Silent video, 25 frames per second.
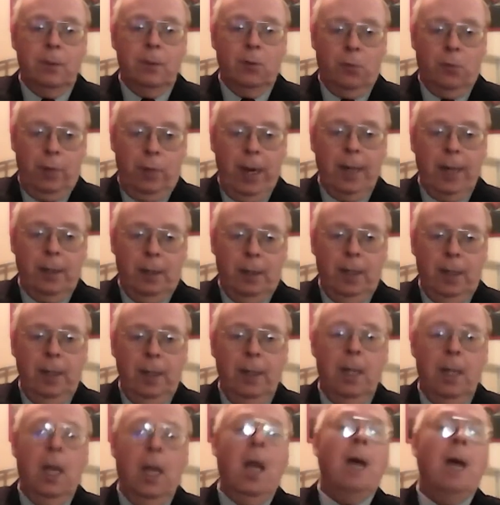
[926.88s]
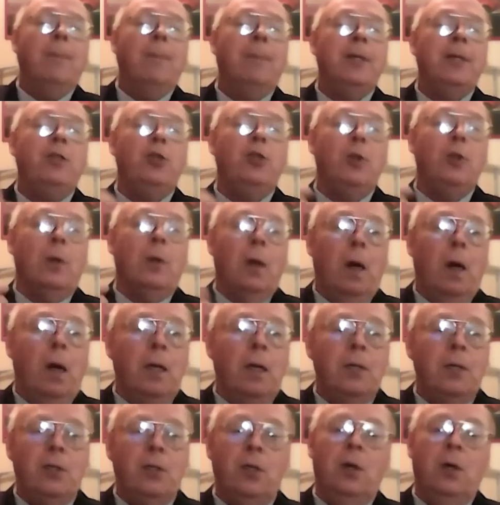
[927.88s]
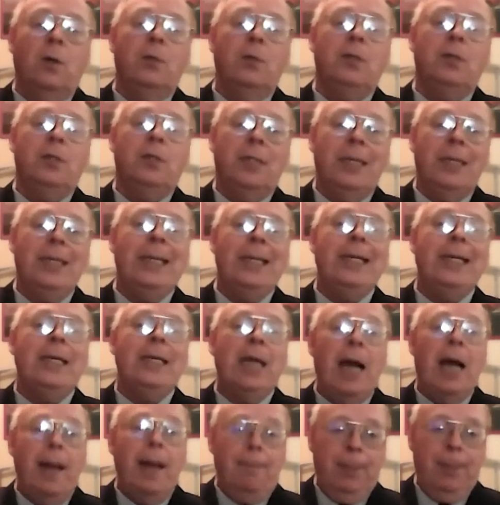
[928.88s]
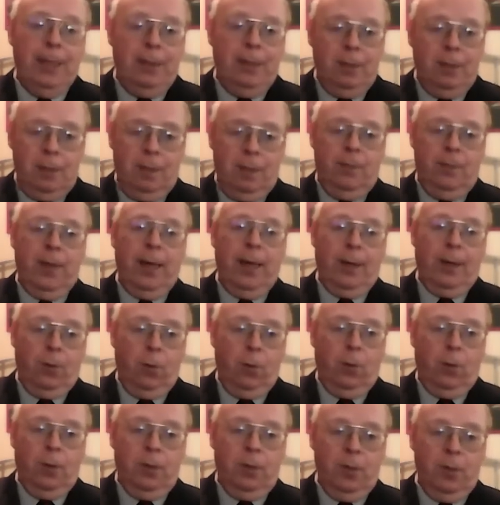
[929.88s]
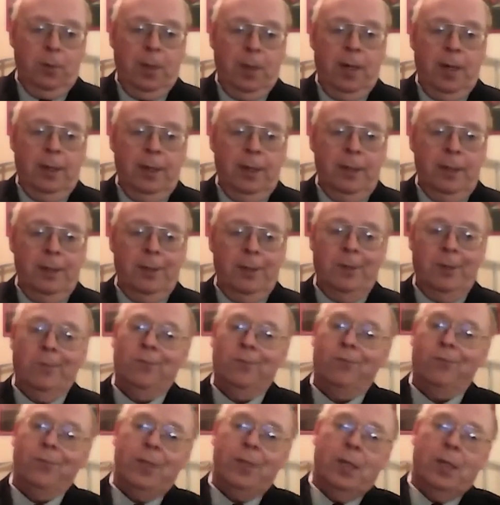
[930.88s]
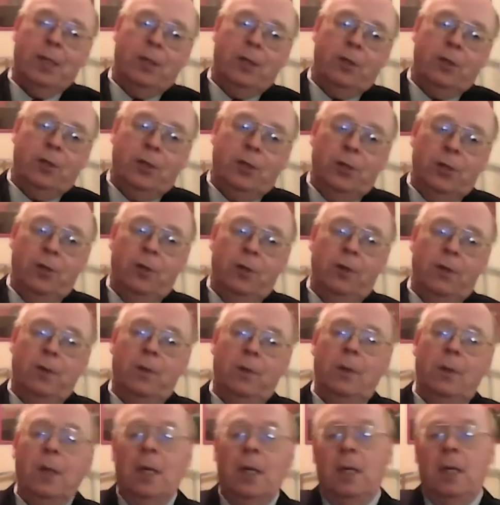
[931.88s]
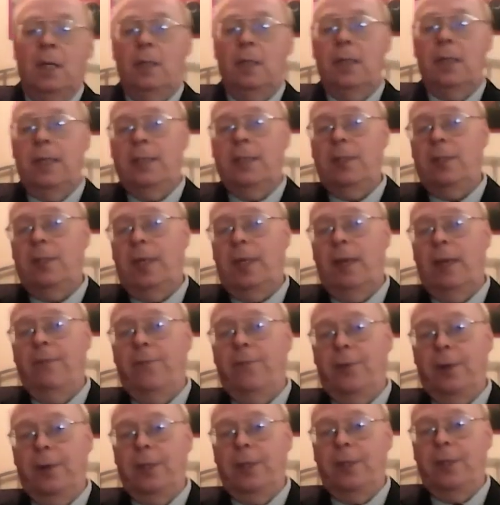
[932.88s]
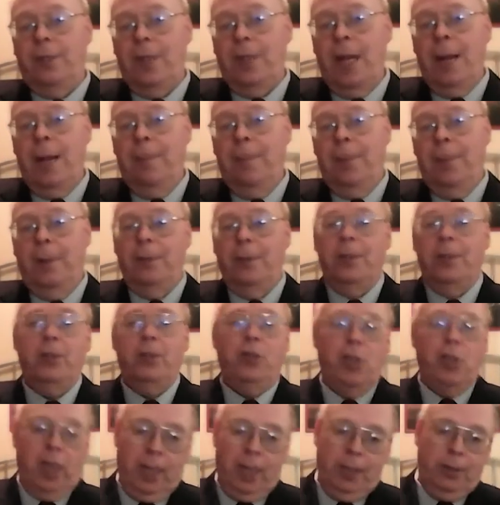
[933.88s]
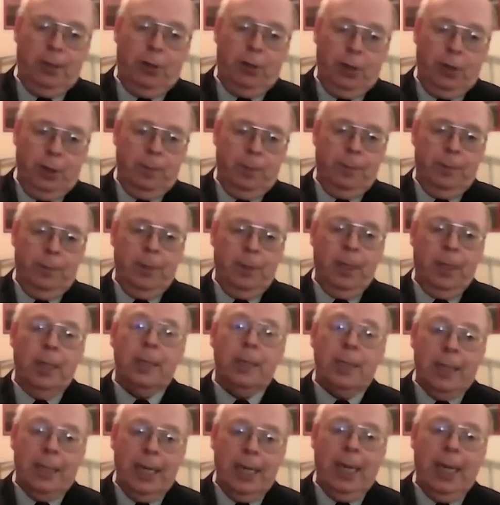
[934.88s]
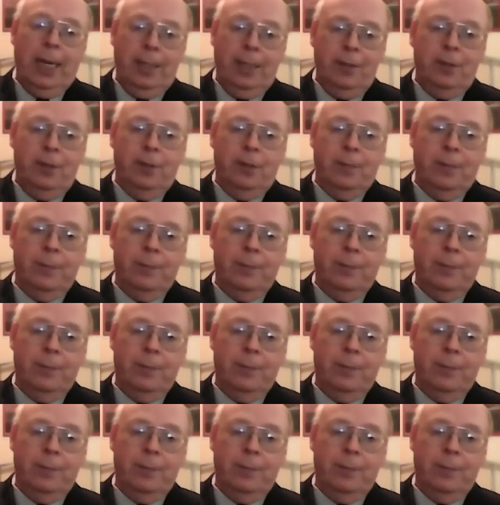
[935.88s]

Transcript: directly, but you are also sending copies of that correspondence to, let's say, for example, the judge in the case.